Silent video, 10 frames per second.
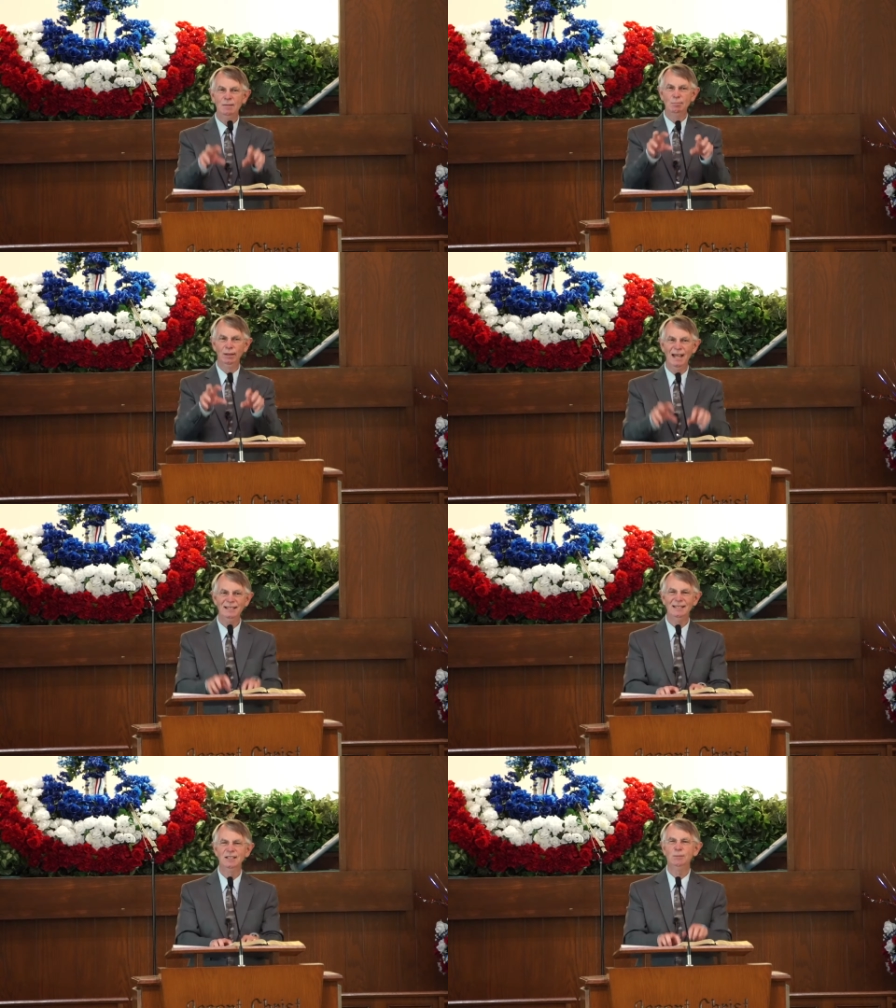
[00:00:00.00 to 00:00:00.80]

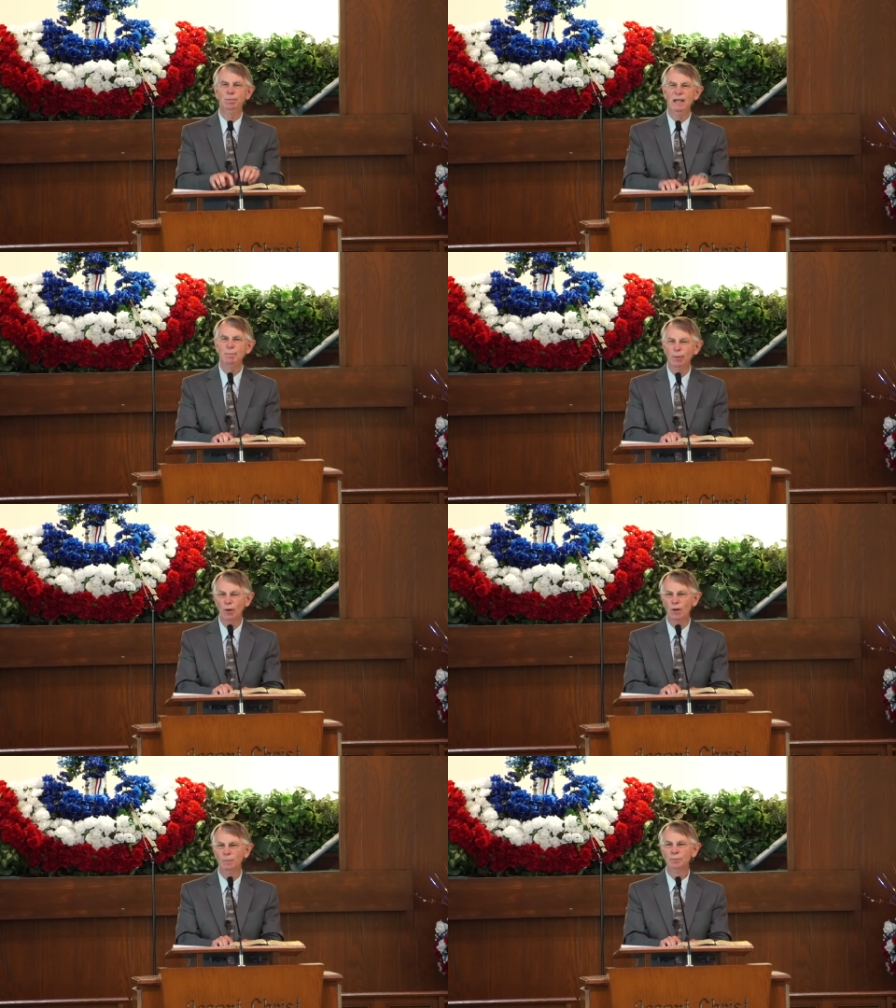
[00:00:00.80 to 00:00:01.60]
blesses
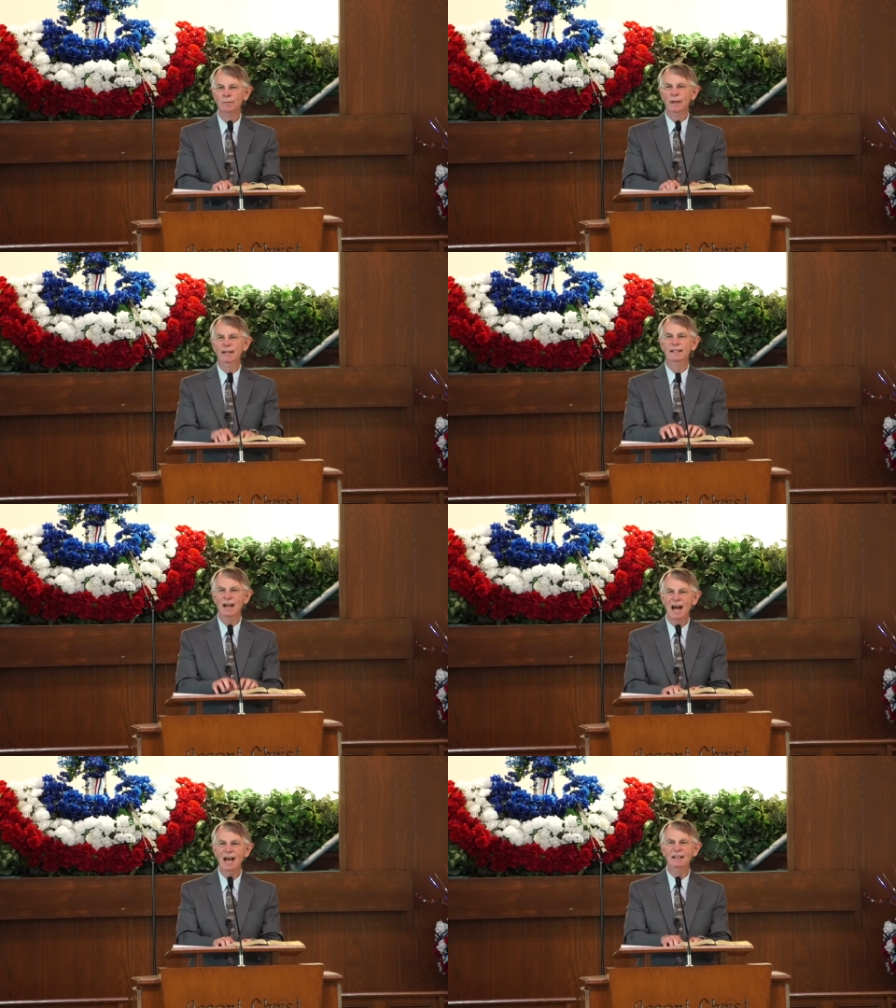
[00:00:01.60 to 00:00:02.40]
people and
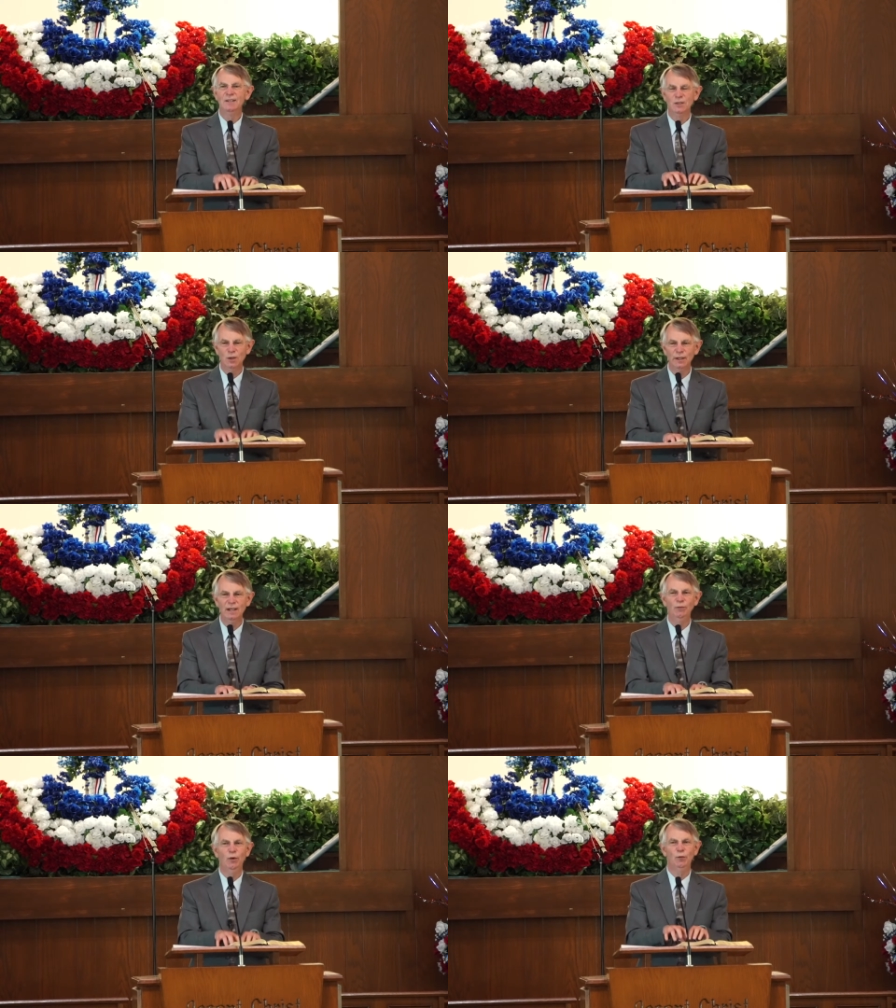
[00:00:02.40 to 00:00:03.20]
God is
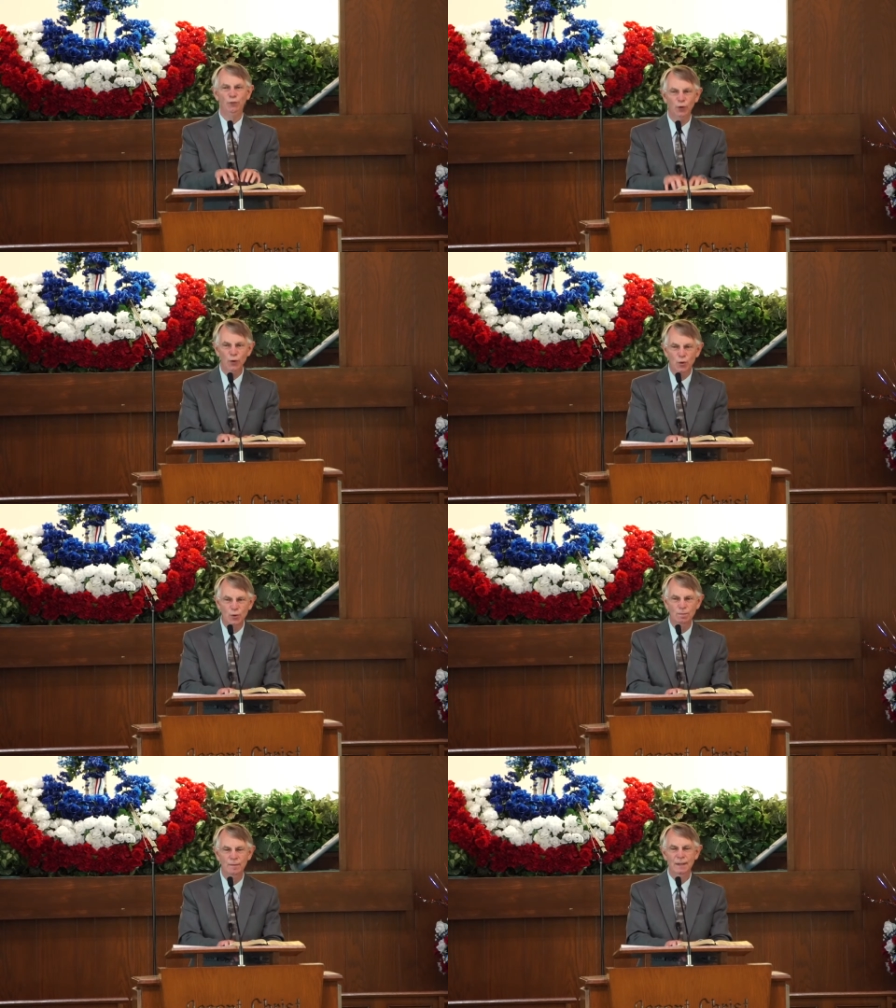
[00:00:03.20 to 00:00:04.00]
looking for
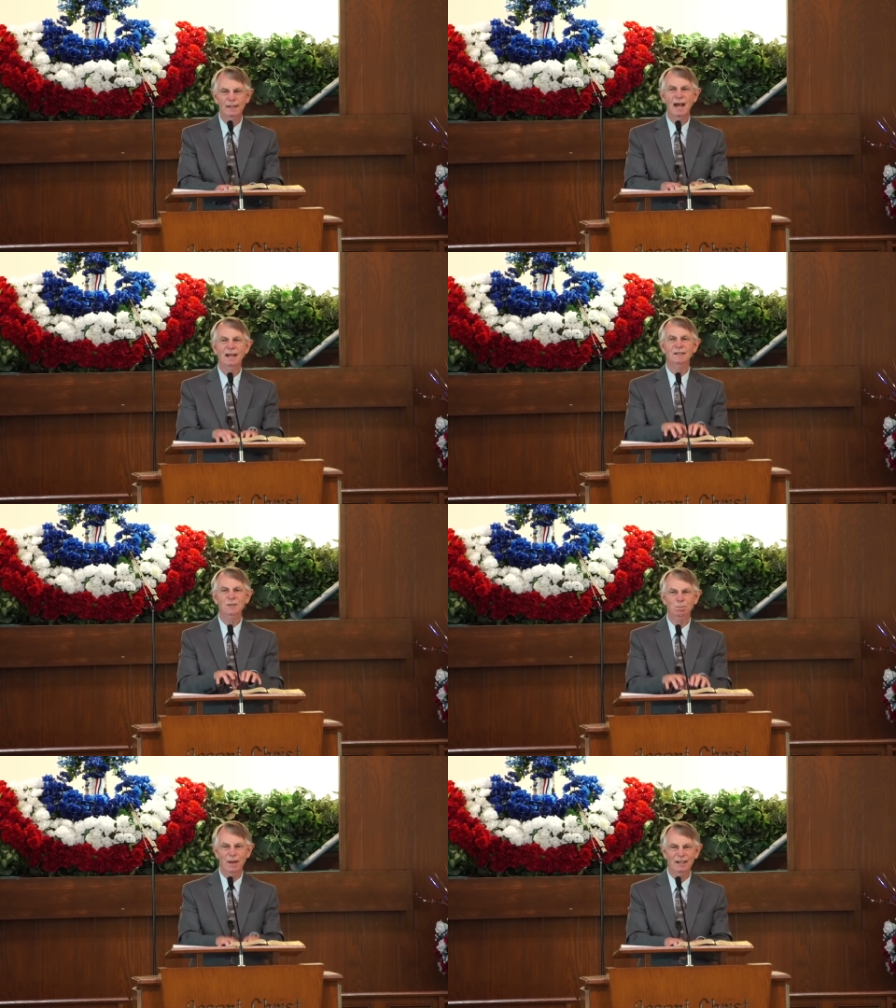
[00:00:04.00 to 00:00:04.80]
fruit, God
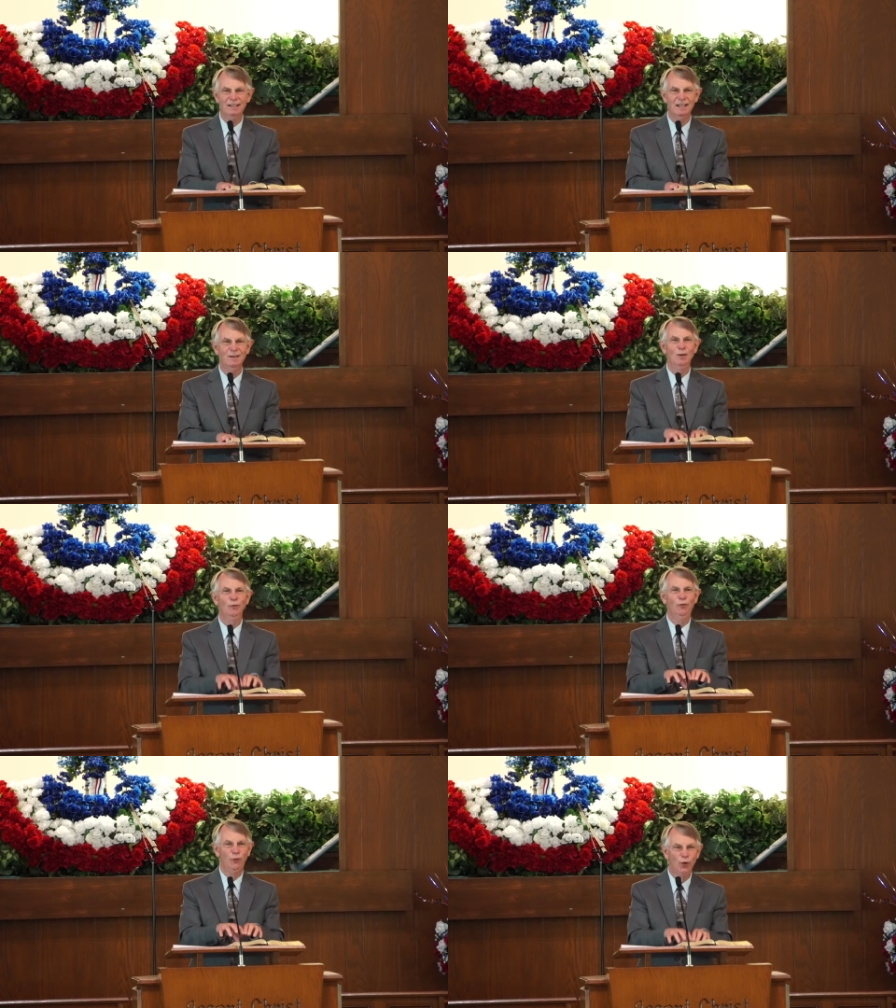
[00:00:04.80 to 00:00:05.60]
expecting
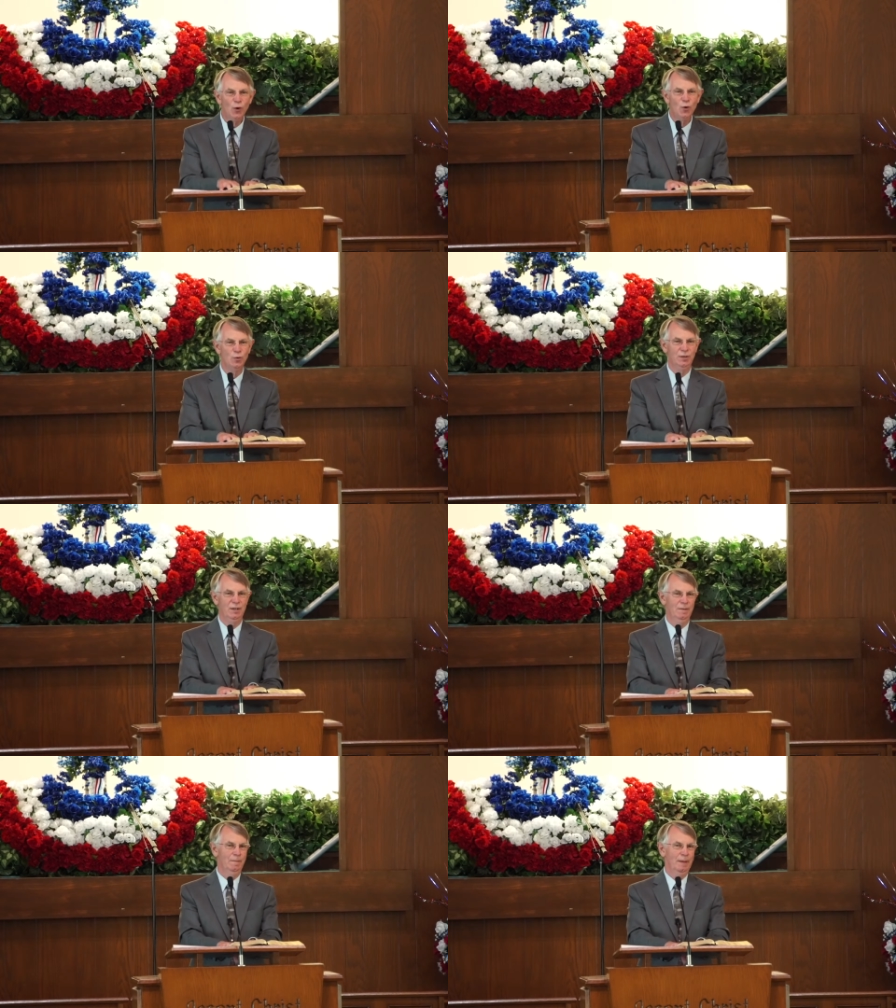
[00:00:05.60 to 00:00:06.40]
fruit.